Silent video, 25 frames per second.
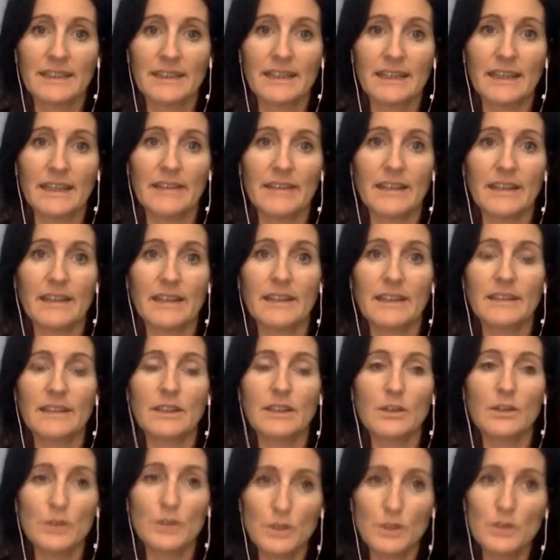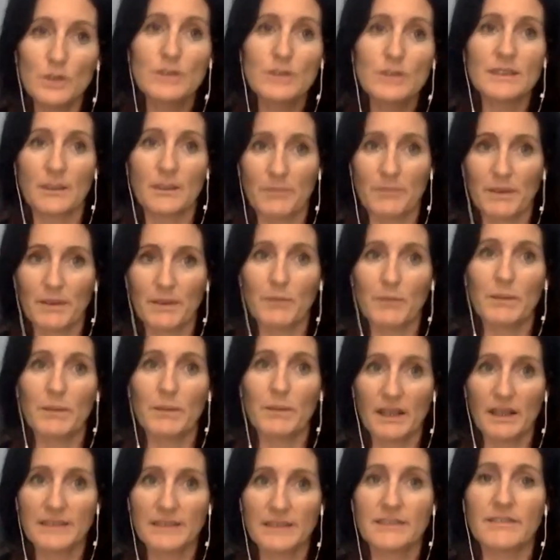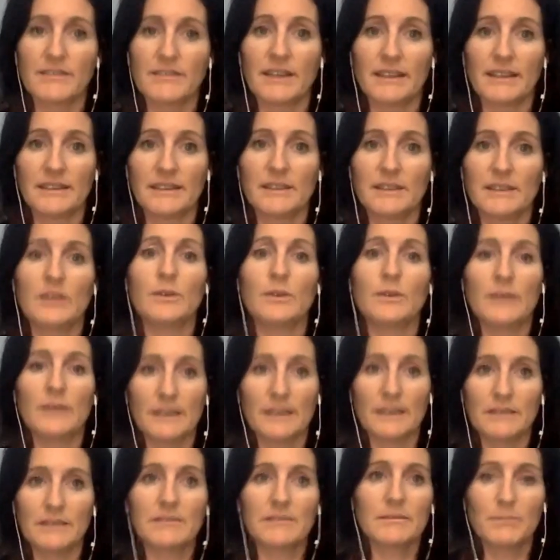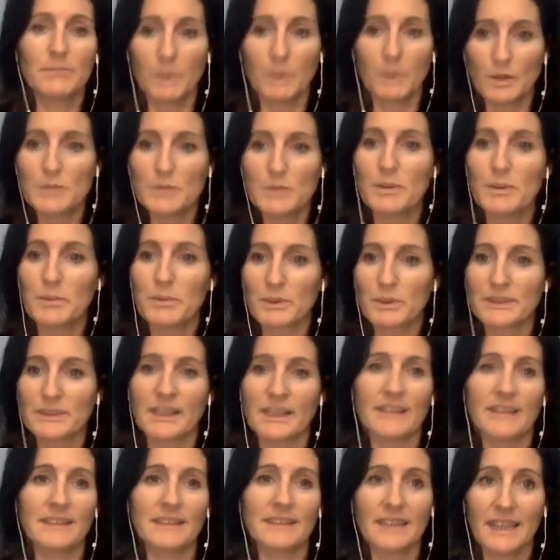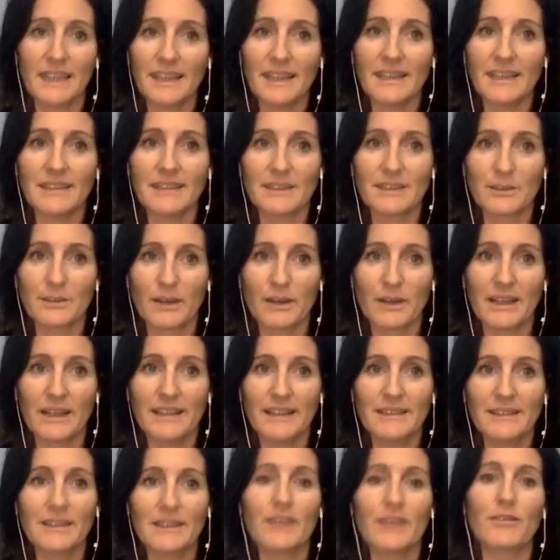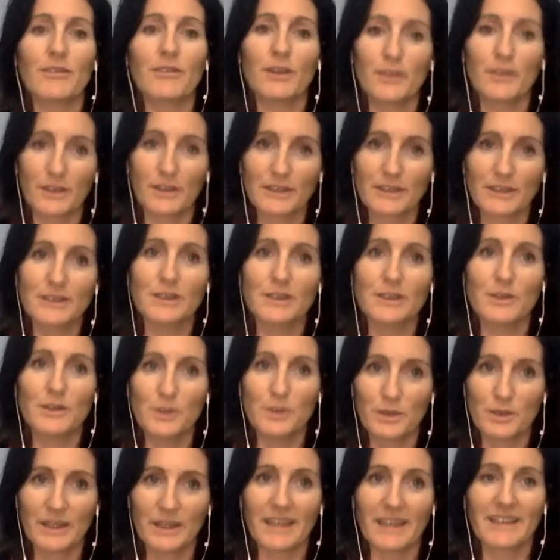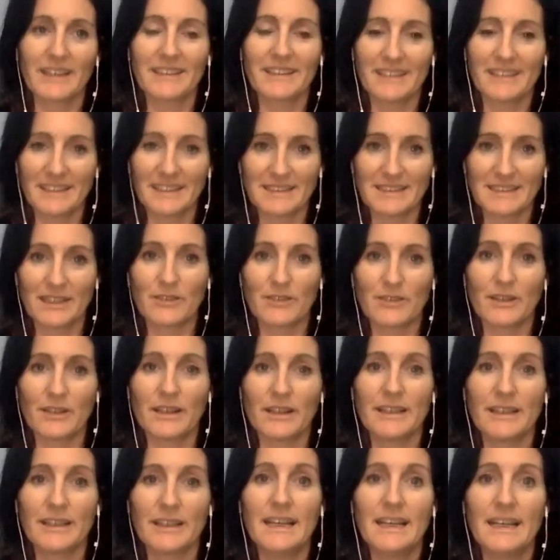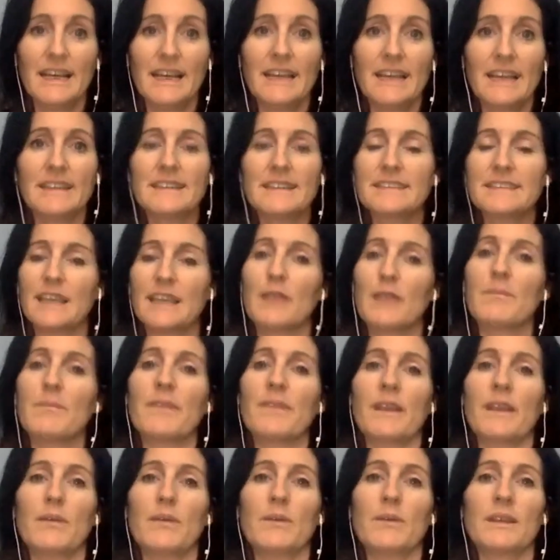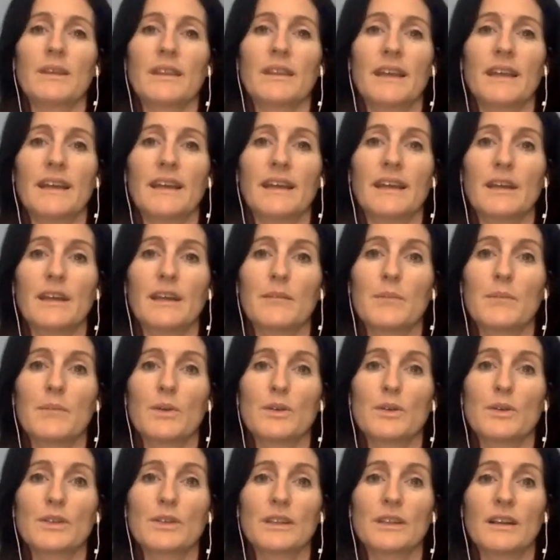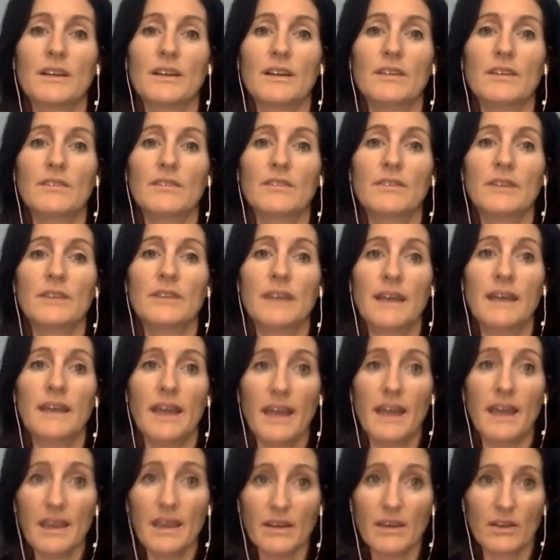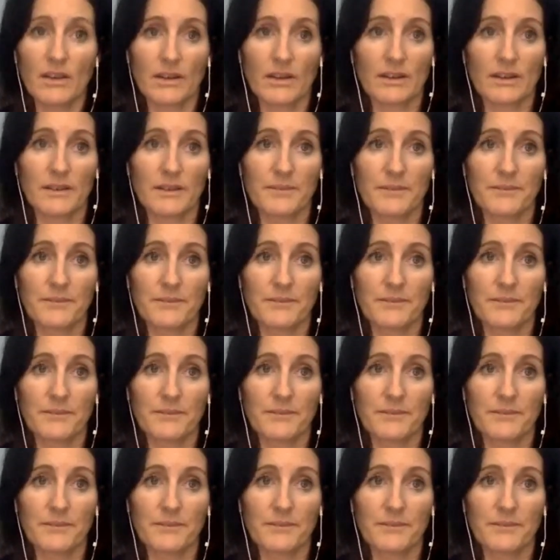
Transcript: And then it, you do something because of it. You most people tend to eat, right? If you're thirsty, you drink, etc. The same thing with like an emotion of anger.